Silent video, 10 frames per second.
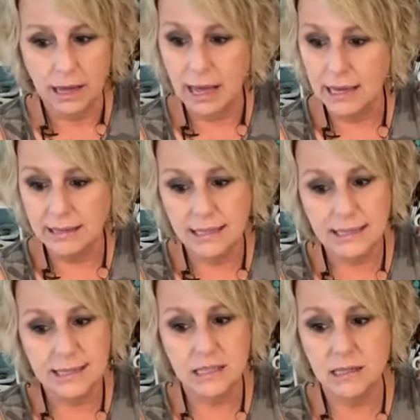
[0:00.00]
I,
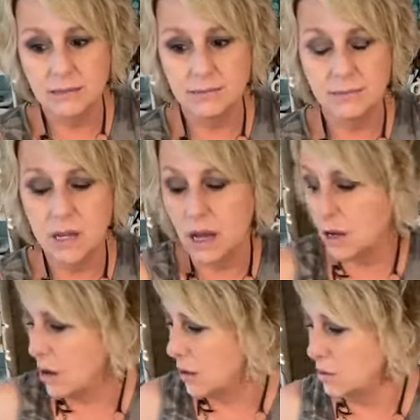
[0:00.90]
it's knock
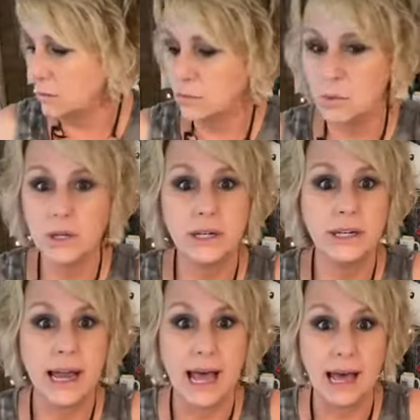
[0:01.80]
on
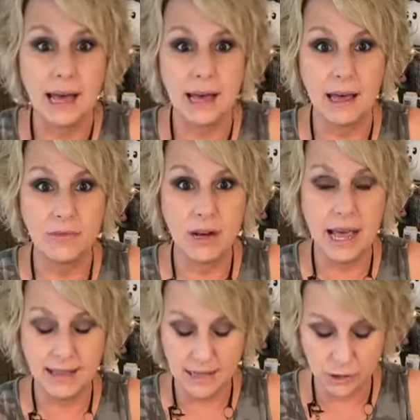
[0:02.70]
wood, I haven't
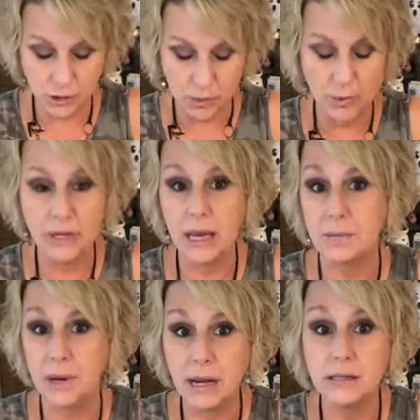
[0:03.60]
had that trouble yet,
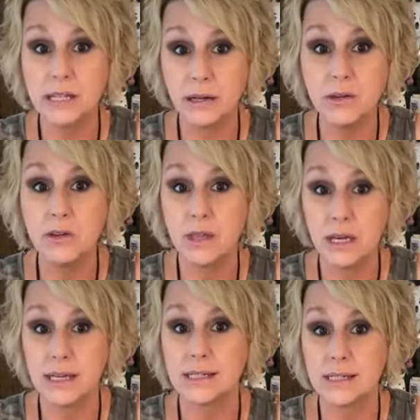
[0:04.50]
but I'll tell you
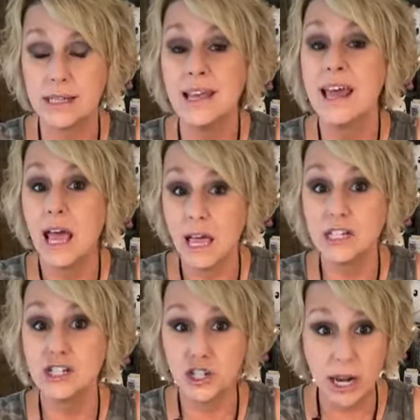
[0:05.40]
this,
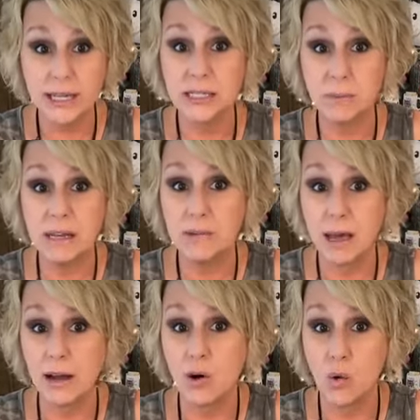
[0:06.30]
it shakes me to
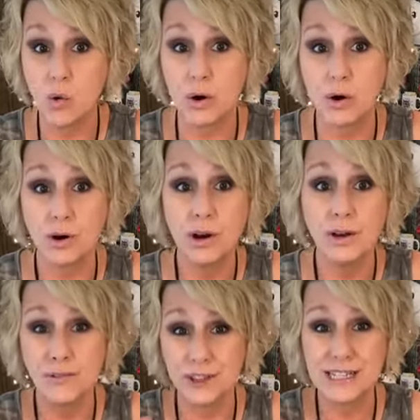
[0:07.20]
my core
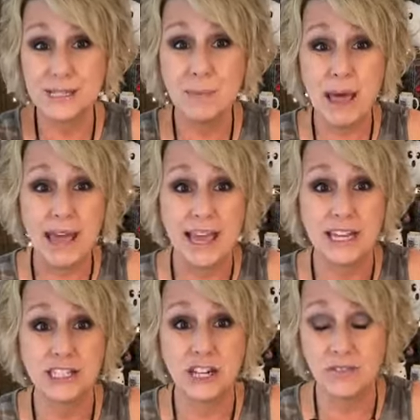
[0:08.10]
for this
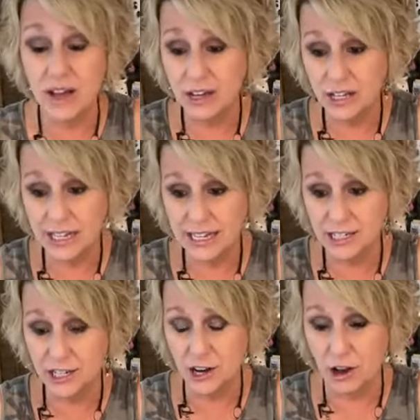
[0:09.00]
page. If I couldn't
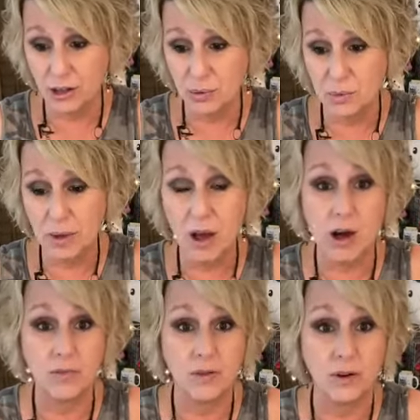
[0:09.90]
get to y'all, it would be
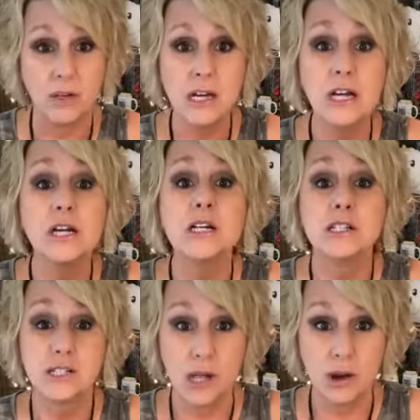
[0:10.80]
awful.
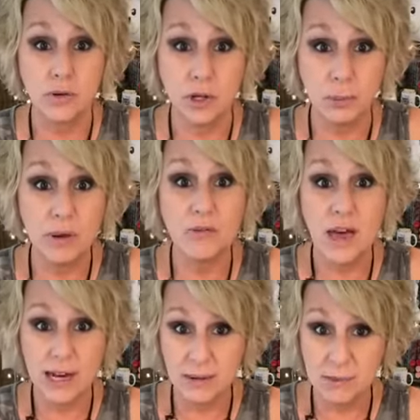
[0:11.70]
So you'll be
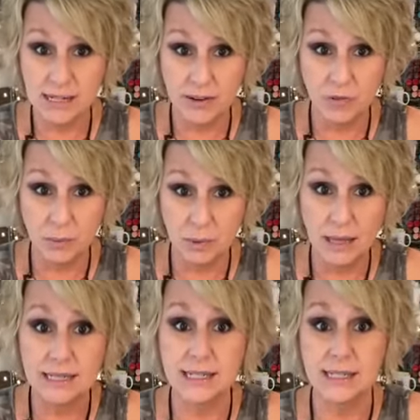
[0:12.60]
finding me different
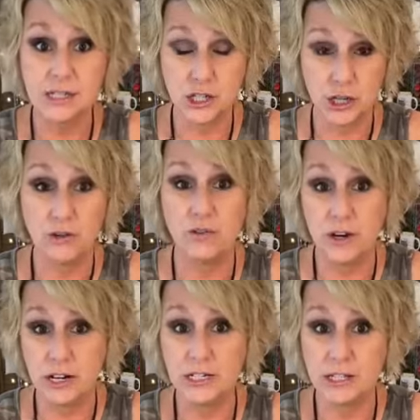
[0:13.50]
places too
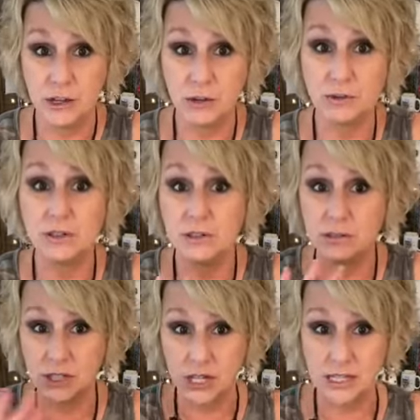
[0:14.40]
very soon,
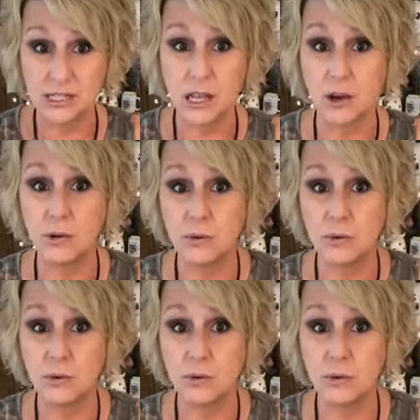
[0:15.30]
just so